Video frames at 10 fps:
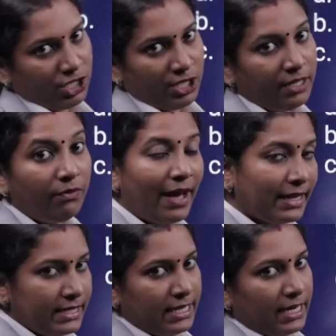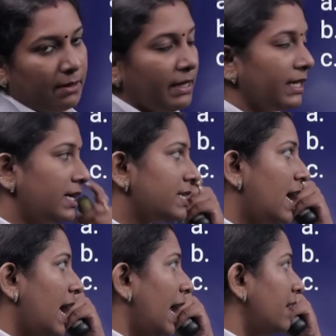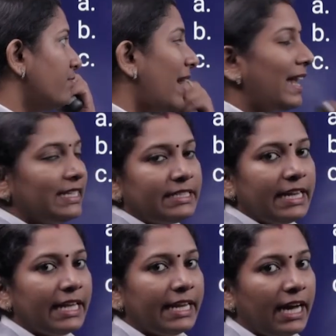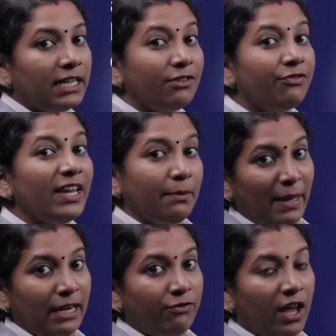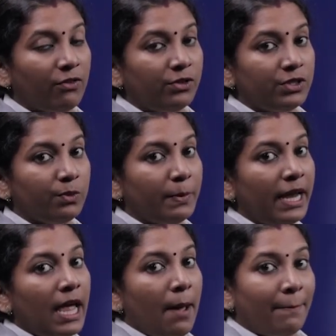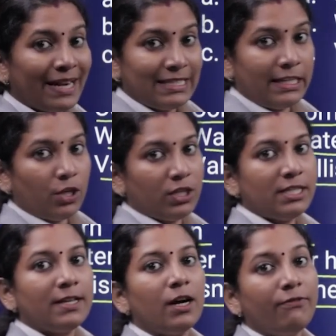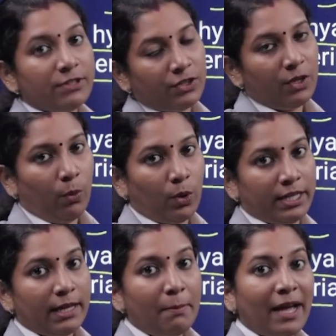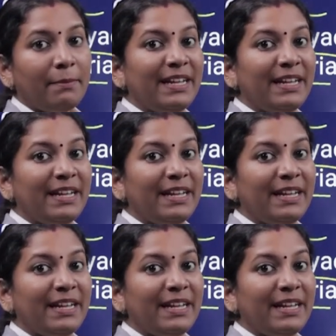agent in Vallisneria, because in Vallisneria, the female flowers will be present on the surface of the water by